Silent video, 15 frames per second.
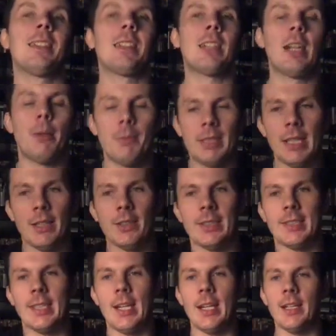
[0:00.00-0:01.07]
coming down the
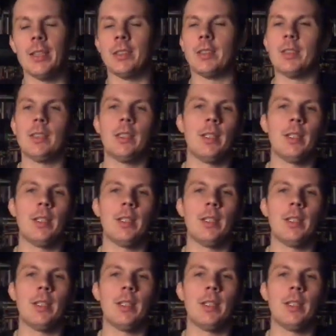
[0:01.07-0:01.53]
stairs.